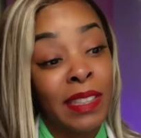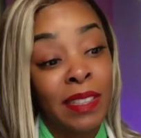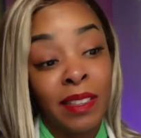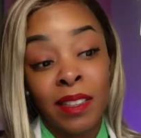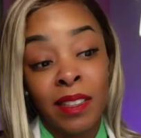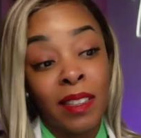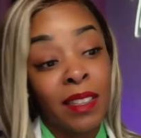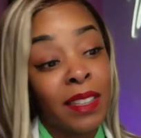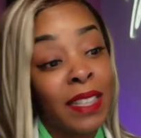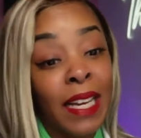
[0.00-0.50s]

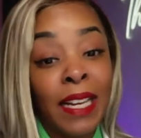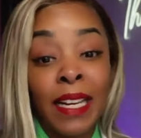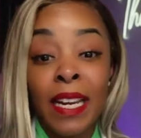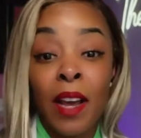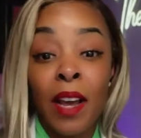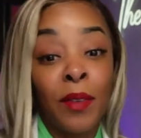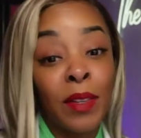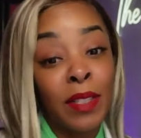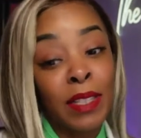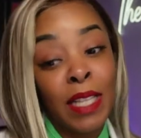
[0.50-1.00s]
they
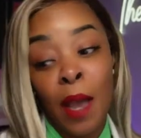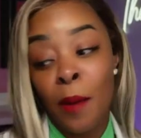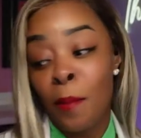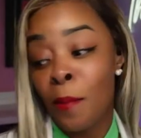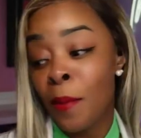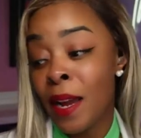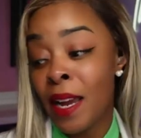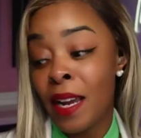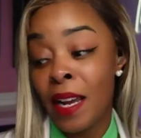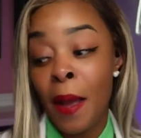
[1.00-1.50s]
never stop
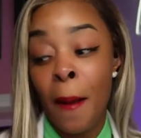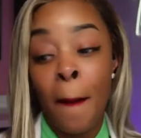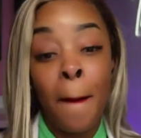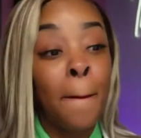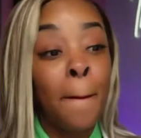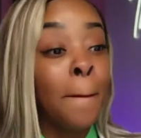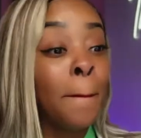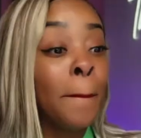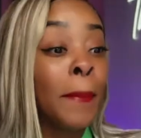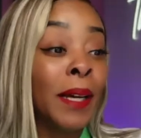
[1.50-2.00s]
ringing
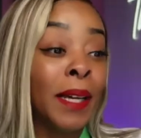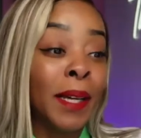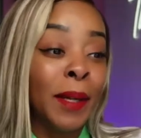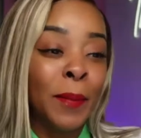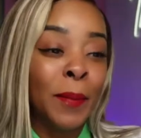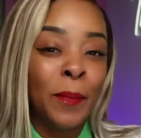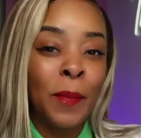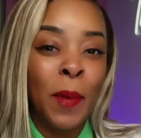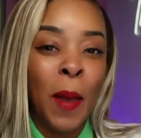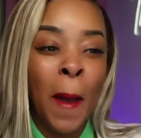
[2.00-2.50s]
but
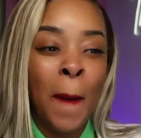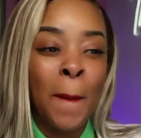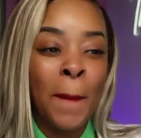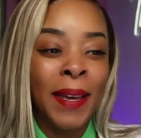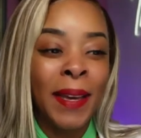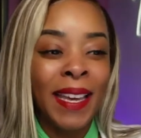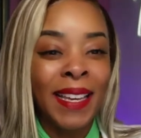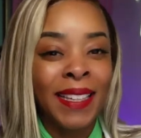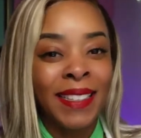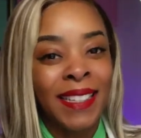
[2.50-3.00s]
i'm gonna
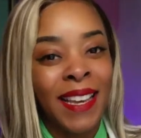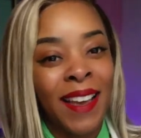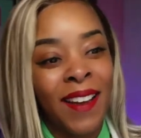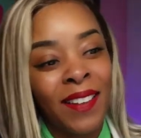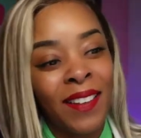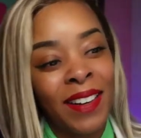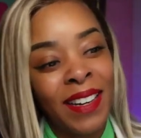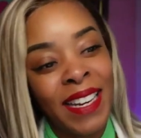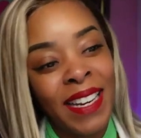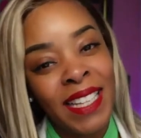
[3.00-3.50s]
catch y'all in
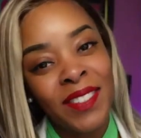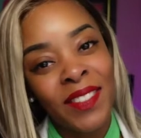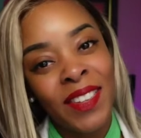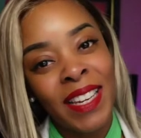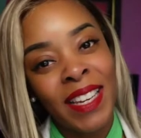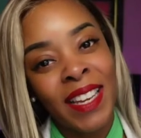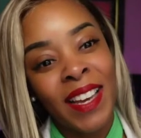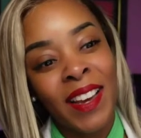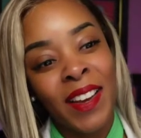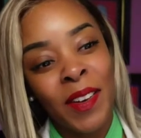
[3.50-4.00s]
the next
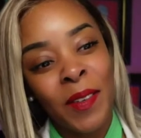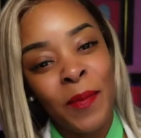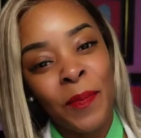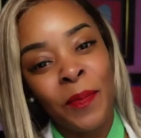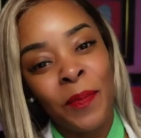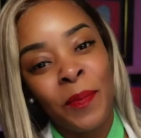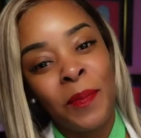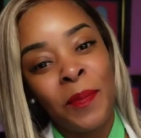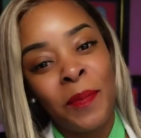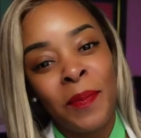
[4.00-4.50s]
video
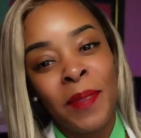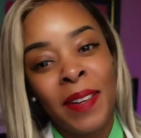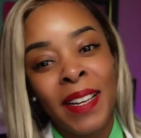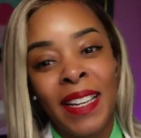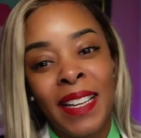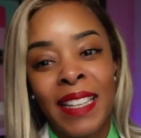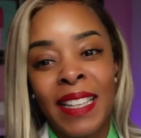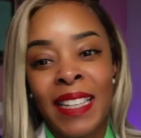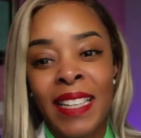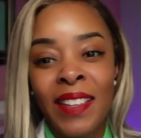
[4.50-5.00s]

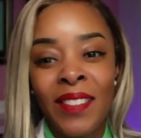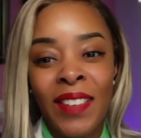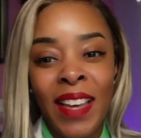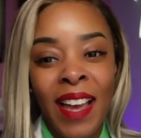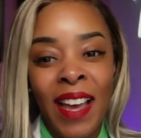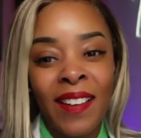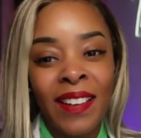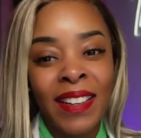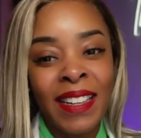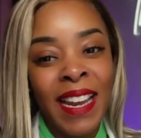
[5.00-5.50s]
love y'all
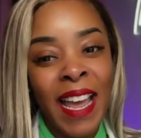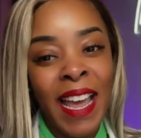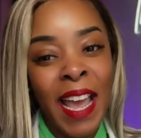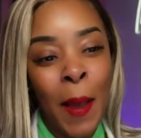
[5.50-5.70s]
good night